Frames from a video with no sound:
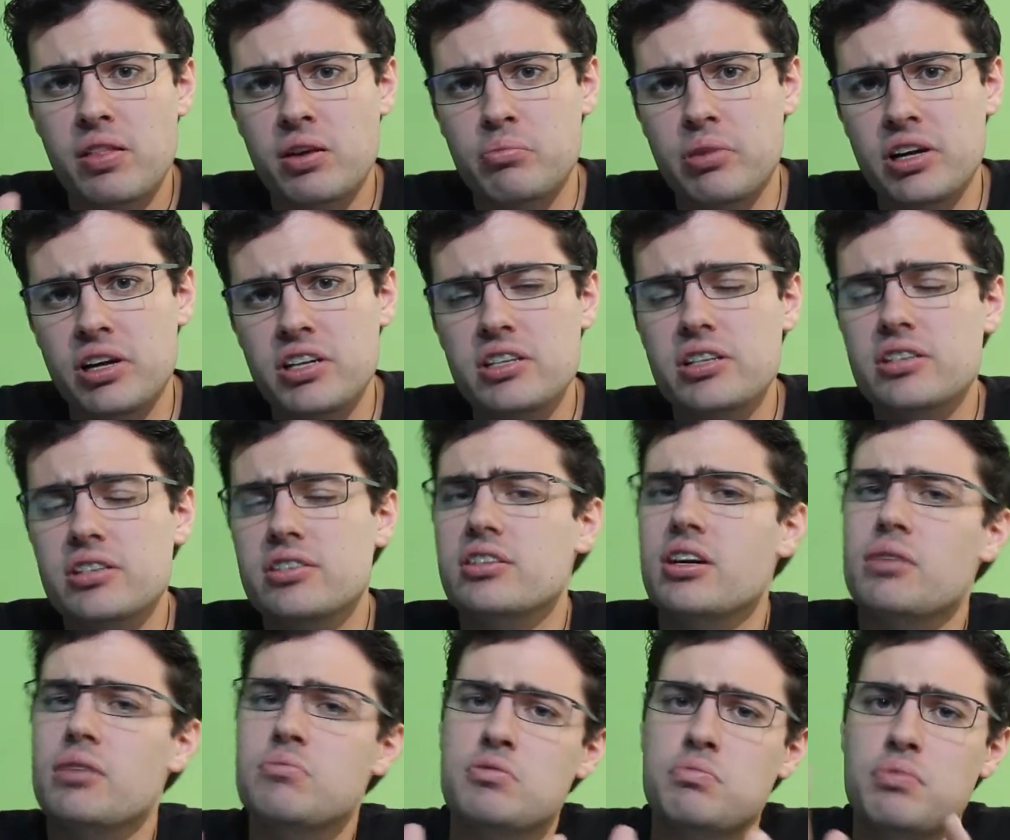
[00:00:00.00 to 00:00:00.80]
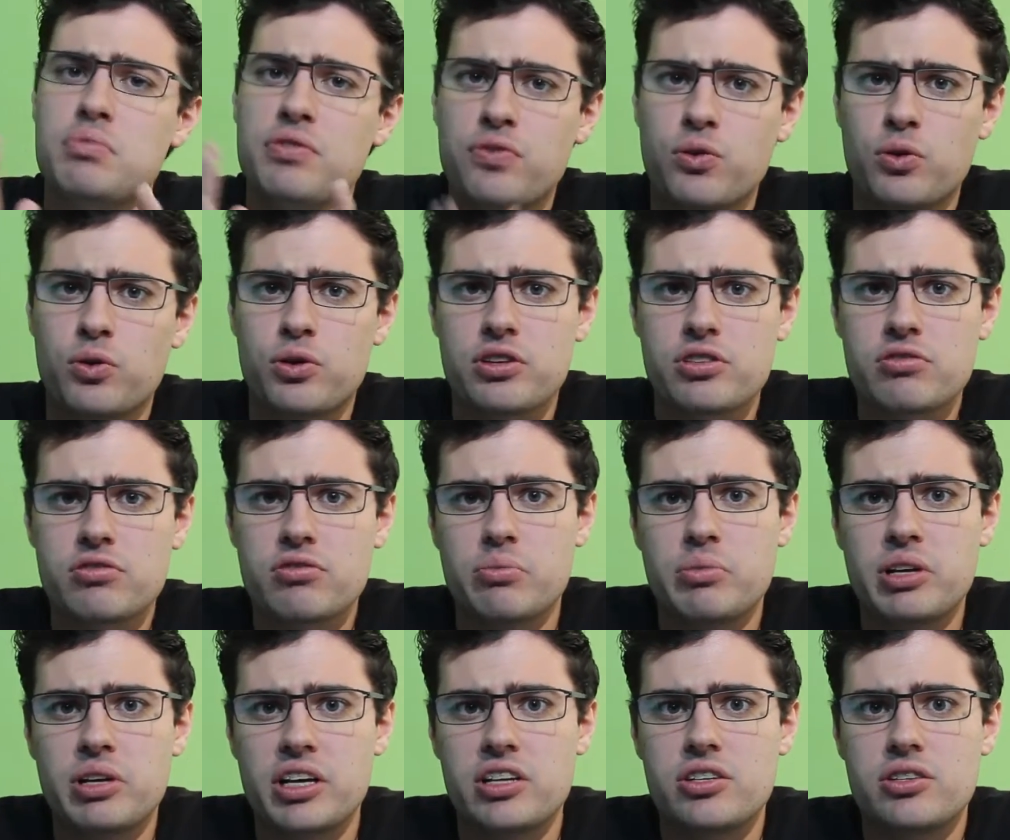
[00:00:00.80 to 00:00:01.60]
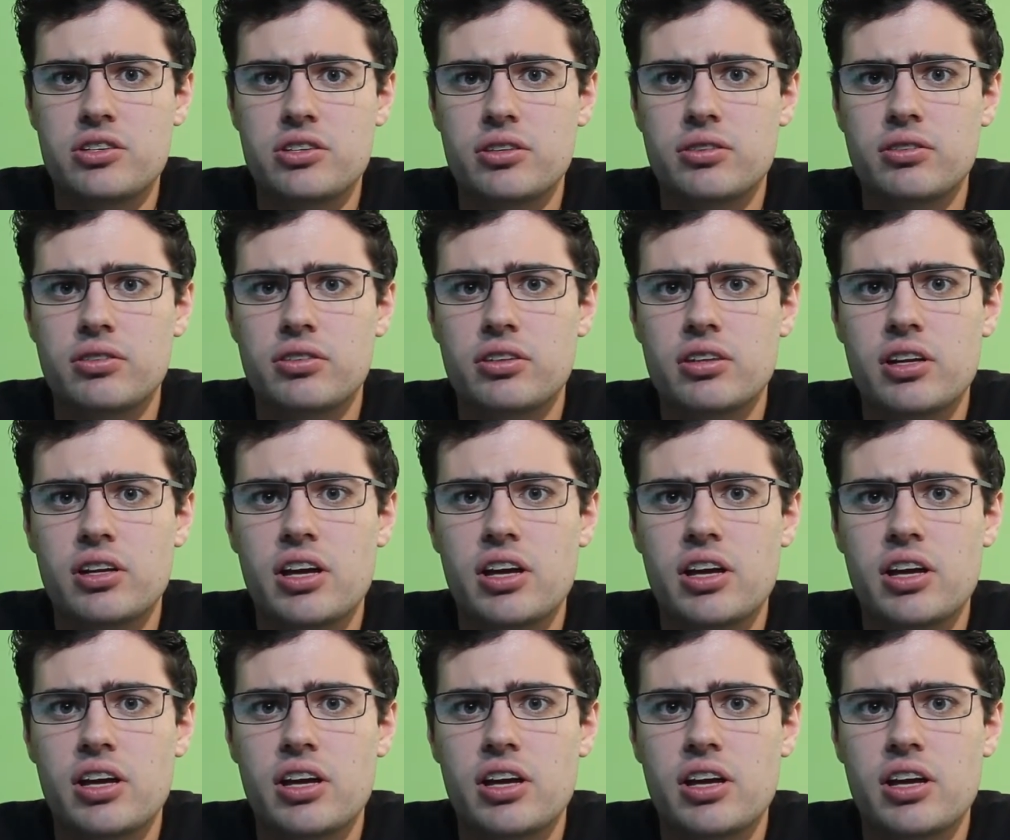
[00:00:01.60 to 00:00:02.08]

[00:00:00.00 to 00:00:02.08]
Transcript: Prejudice comes before discrimination,